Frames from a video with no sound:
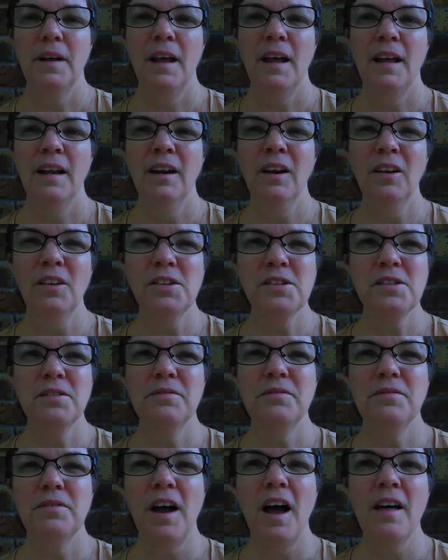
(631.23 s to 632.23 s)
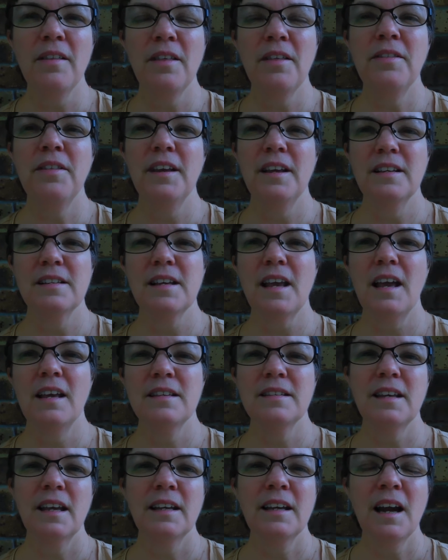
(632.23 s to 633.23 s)
and lots of other things
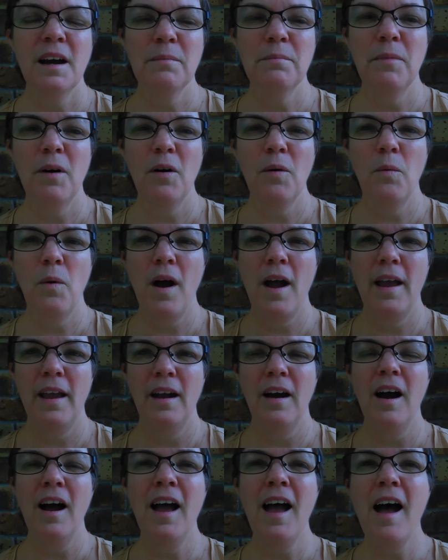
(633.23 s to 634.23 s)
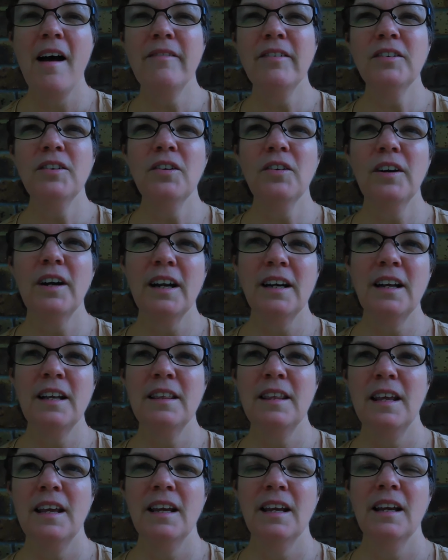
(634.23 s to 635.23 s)
as they come my way. I haven't got
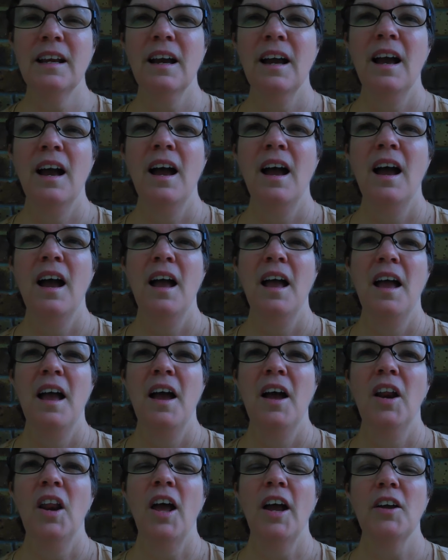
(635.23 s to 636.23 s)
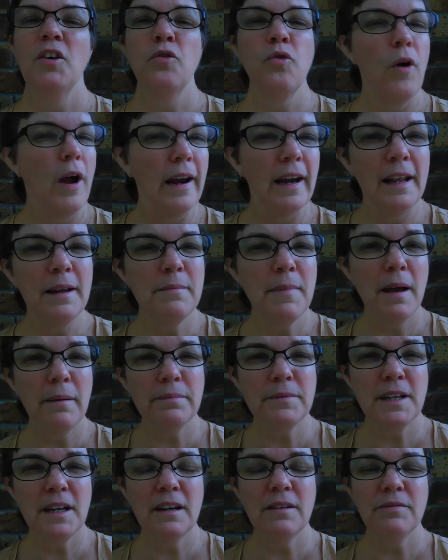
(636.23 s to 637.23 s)
anything like greatly
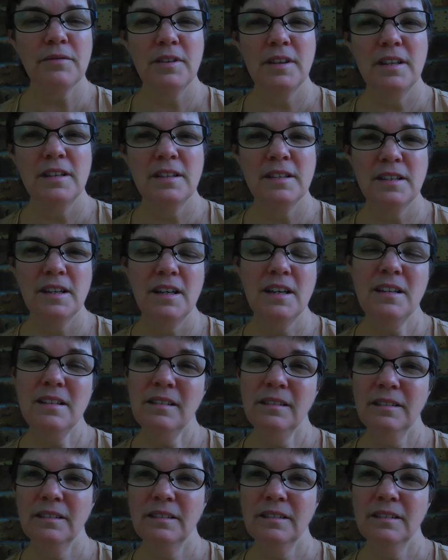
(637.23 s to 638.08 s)
mapped out for this year.